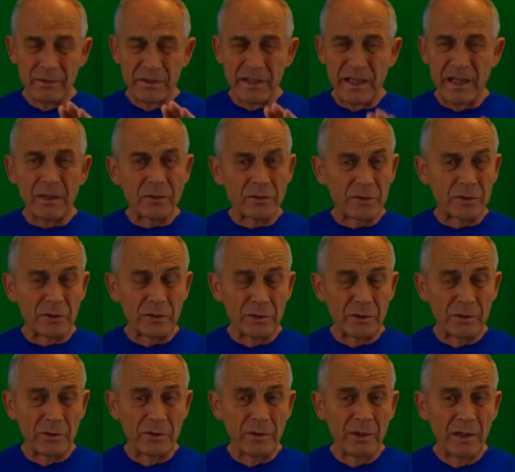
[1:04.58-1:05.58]
tells
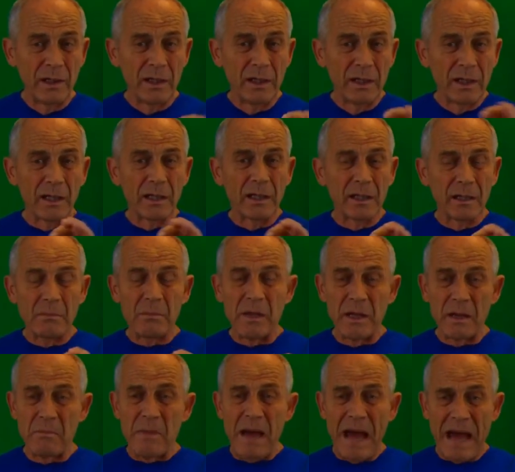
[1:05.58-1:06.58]
you a little
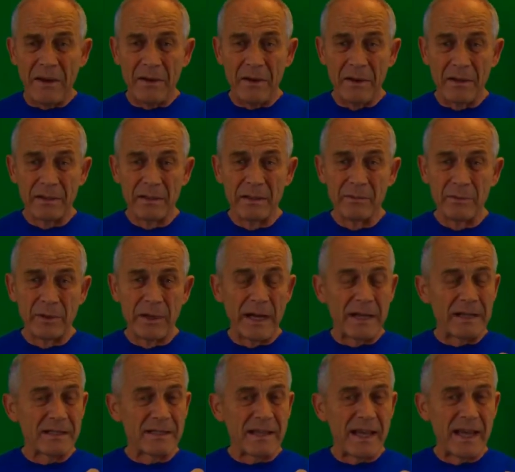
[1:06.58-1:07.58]
bit about it. When
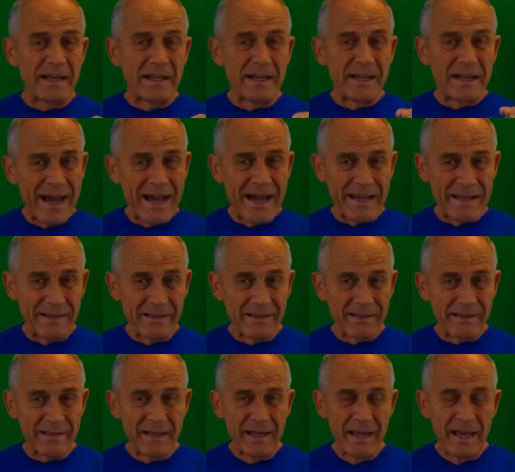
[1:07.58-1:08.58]
I say
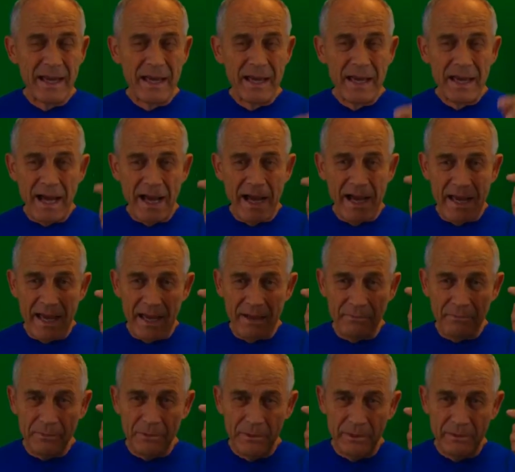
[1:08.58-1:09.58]
ninths, I
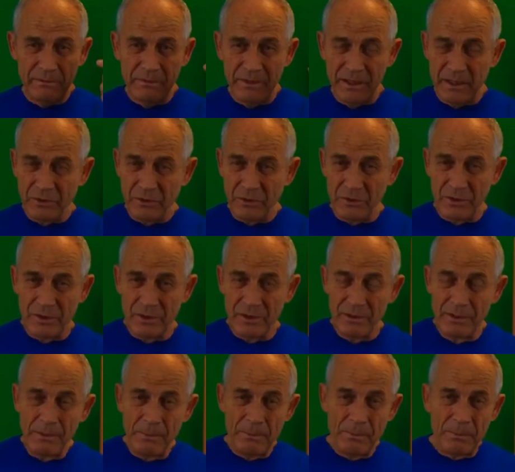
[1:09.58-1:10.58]
have to
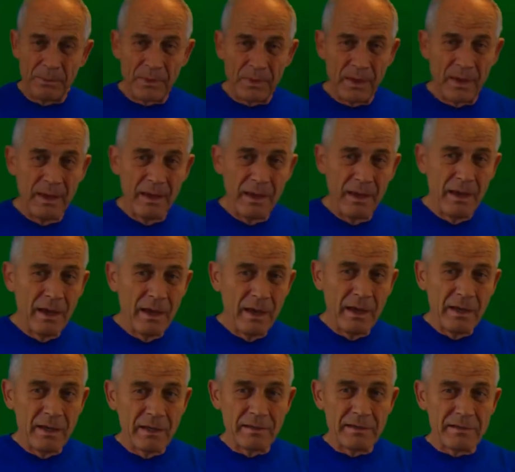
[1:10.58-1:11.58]
envision
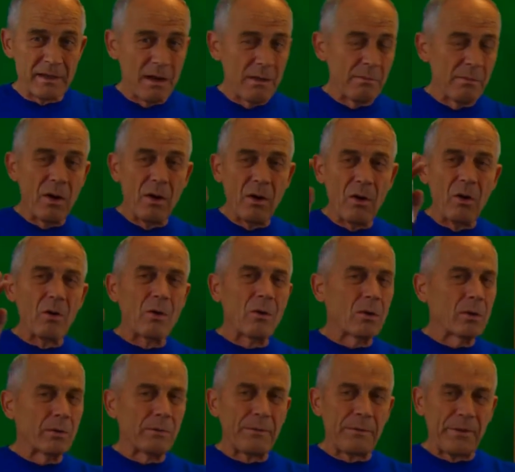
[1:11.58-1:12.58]
some
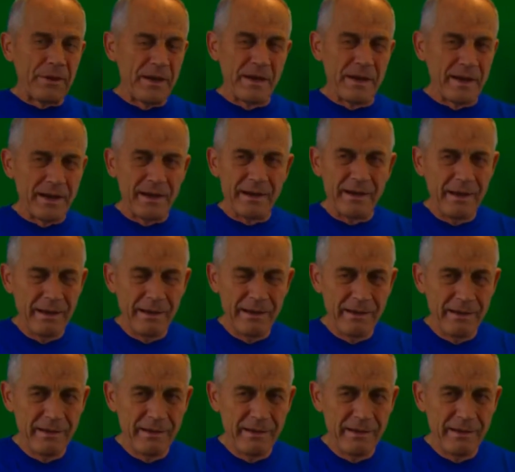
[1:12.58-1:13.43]
whole thing